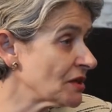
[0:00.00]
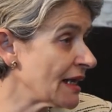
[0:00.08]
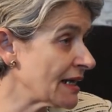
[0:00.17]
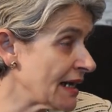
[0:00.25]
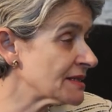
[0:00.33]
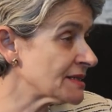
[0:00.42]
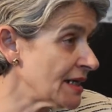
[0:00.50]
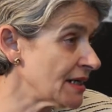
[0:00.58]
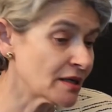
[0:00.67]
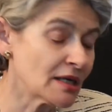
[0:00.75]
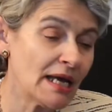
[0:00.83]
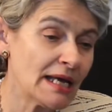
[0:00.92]
like us
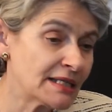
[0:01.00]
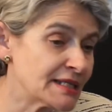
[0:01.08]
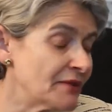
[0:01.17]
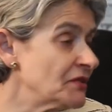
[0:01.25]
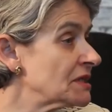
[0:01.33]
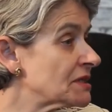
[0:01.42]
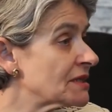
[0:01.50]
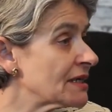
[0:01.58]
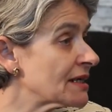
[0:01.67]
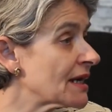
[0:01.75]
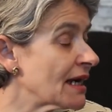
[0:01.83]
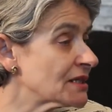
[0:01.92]
are. Definitely
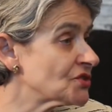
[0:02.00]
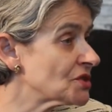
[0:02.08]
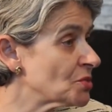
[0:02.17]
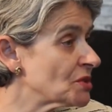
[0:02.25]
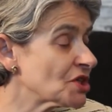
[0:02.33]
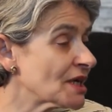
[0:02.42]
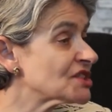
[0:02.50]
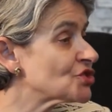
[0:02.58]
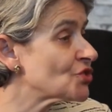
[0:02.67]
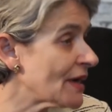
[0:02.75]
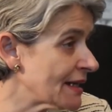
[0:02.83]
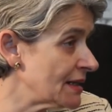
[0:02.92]
there are countries which are
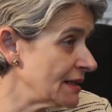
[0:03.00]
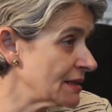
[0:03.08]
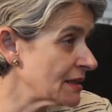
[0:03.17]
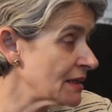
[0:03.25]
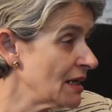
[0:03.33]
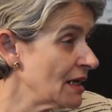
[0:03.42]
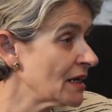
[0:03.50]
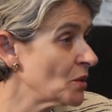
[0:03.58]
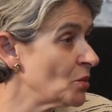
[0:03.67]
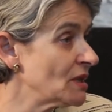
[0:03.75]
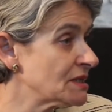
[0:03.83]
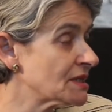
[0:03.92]
struggling
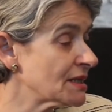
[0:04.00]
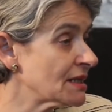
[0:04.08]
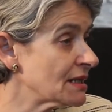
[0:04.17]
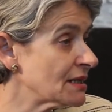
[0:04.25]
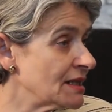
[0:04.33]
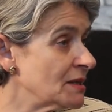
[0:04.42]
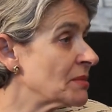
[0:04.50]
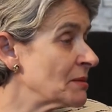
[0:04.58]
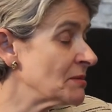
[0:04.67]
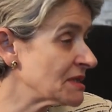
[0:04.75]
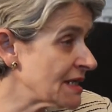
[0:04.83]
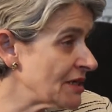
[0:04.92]
with the
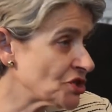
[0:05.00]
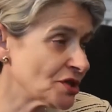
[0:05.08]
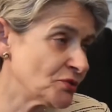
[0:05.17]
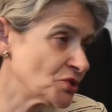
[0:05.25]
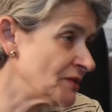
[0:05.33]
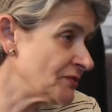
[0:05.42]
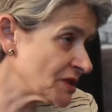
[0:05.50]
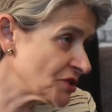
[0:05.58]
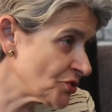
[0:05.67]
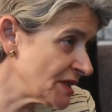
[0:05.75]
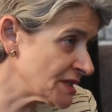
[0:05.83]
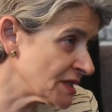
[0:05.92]
implementation for
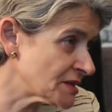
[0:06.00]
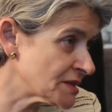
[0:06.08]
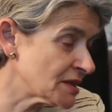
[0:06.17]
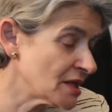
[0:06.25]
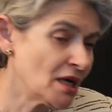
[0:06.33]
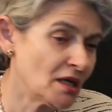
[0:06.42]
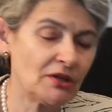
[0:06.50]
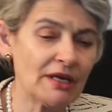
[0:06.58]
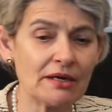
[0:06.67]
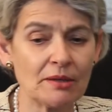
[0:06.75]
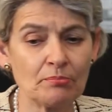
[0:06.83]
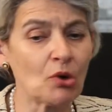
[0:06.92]
different reasons.
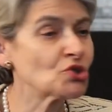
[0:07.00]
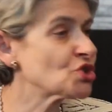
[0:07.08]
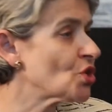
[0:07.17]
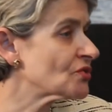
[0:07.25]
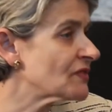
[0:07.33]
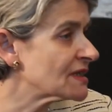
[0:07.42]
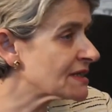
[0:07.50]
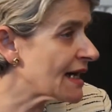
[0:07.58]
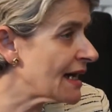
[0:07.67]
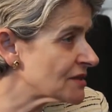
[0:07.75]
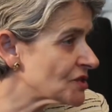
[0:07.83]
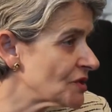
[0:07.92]
There are post-conflict
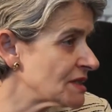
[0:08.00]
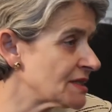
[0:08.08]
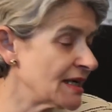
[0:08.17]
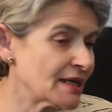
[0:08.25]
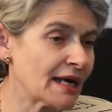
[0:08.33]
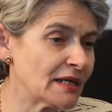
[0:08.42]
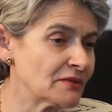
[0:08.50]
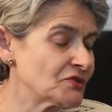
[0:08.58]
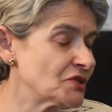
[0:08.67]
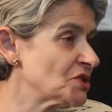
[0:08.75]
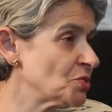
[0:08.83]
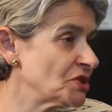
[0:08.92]
countries, there are
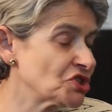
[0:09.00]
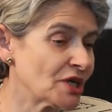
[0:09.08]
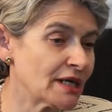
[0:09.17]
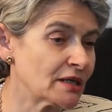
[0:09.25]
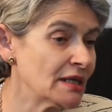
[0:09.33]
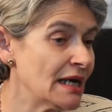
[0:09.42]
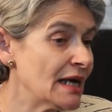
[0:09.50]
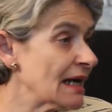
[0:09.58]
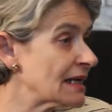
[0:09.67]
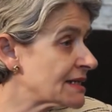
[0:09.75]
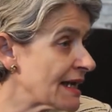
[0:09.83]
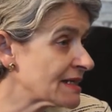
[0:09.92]
countries which are
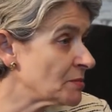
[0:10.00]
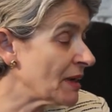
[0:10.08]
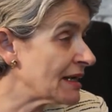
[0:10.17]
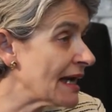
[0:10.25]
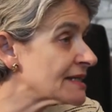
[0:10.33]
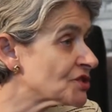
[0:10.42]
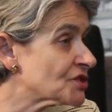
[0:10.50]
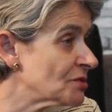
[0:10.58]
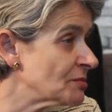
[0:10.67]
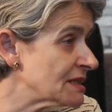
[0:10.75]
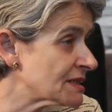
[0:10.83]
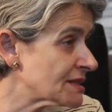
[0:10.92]
attacked by
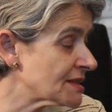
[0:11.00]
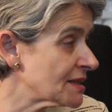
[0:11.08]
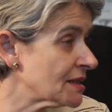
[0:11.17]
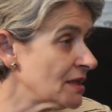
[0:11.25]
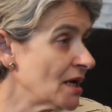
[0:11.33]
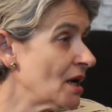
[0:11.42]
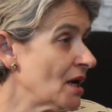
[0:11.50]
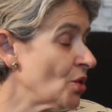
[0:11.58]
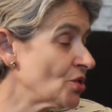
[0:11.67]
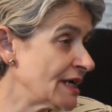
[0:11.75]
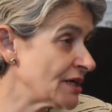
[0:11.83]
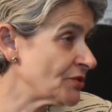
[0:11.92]
extremists
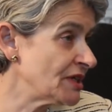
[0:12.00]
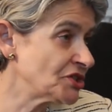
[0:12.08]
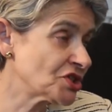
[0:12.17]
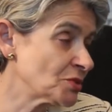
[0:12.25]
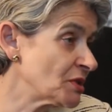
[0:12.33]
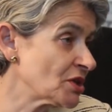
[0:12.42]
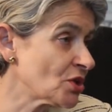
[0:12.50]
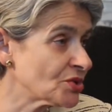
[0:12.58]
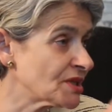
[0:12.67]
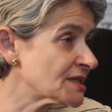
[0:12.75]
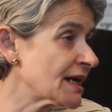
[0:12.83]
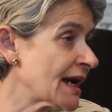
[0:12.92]
or their region. We know
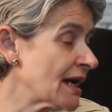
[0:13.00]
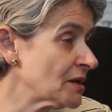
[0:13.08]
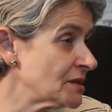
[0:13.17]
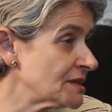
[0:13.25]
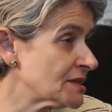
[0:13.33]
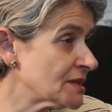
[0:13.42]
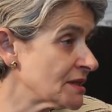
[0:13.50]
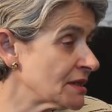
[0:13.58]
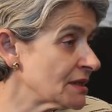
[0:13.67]
the Sahel is